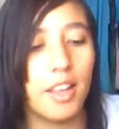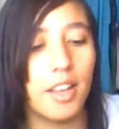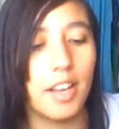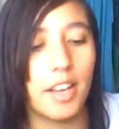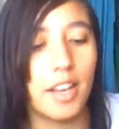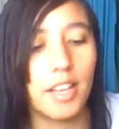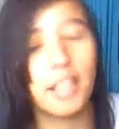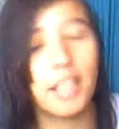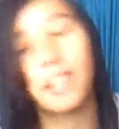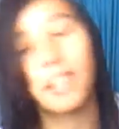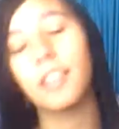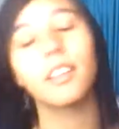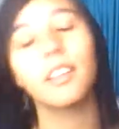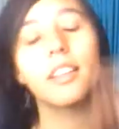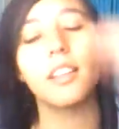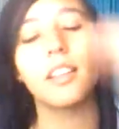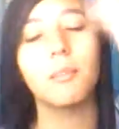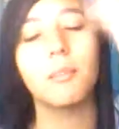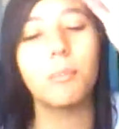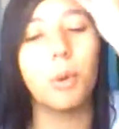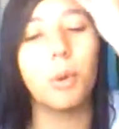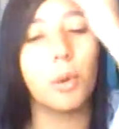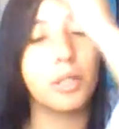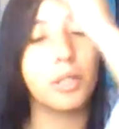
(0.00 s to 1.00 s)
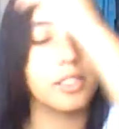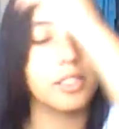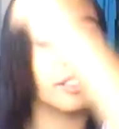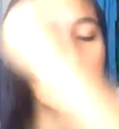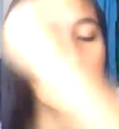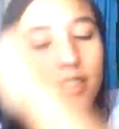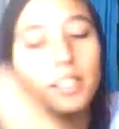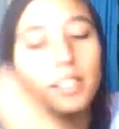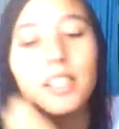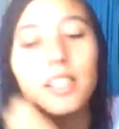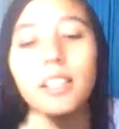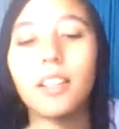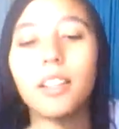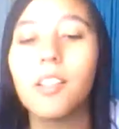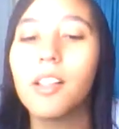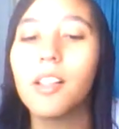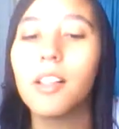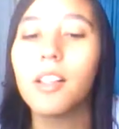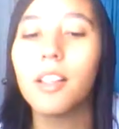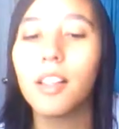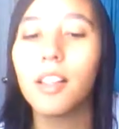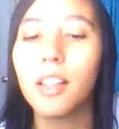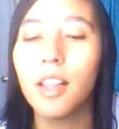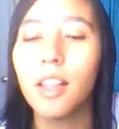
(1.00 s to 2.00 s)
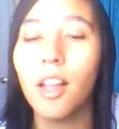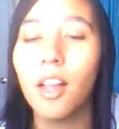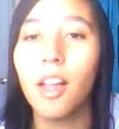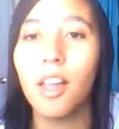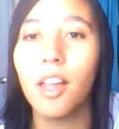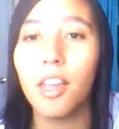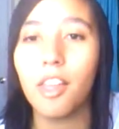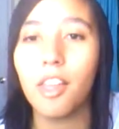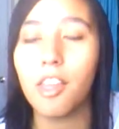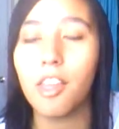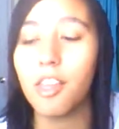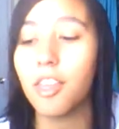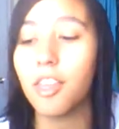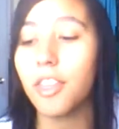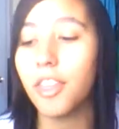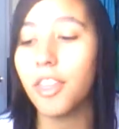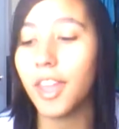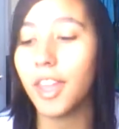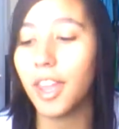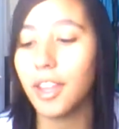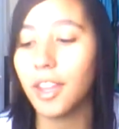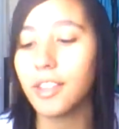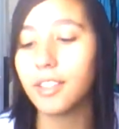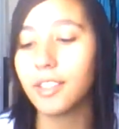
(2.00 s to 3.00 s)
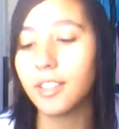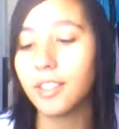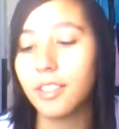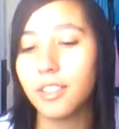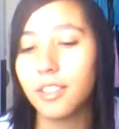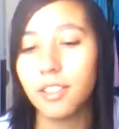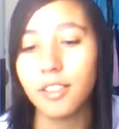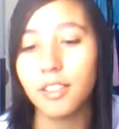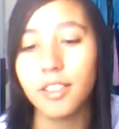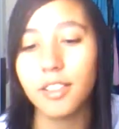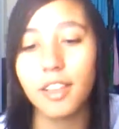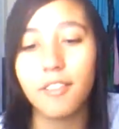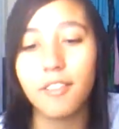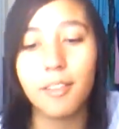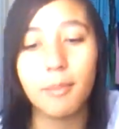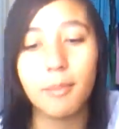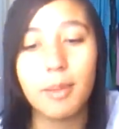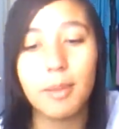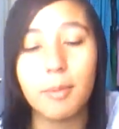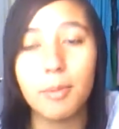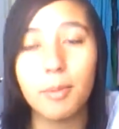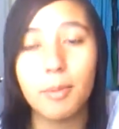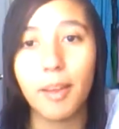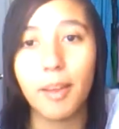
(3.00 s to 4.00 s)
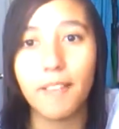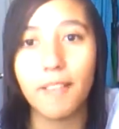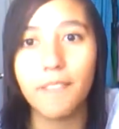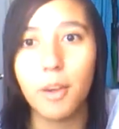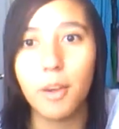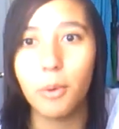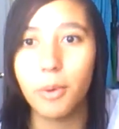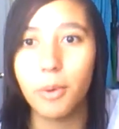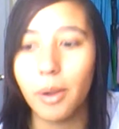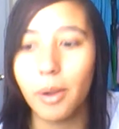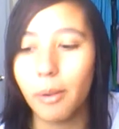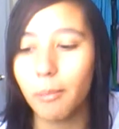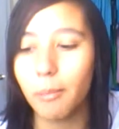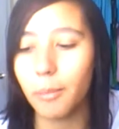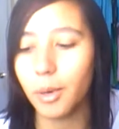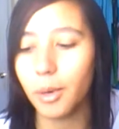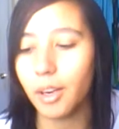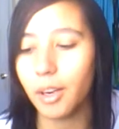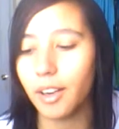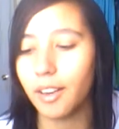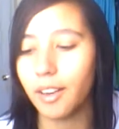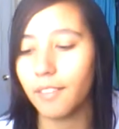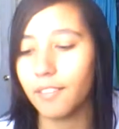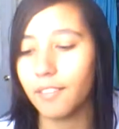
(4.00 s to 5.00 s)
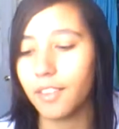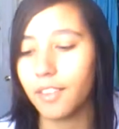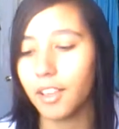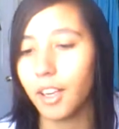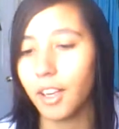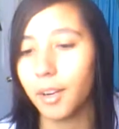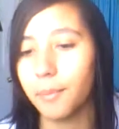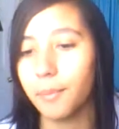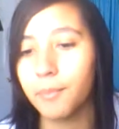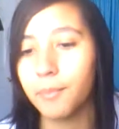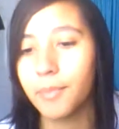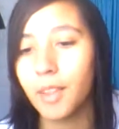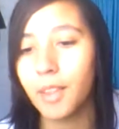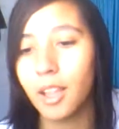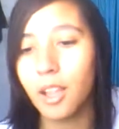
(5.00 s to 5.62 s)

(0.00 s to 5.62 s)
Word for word: any important things or giving people my phone number for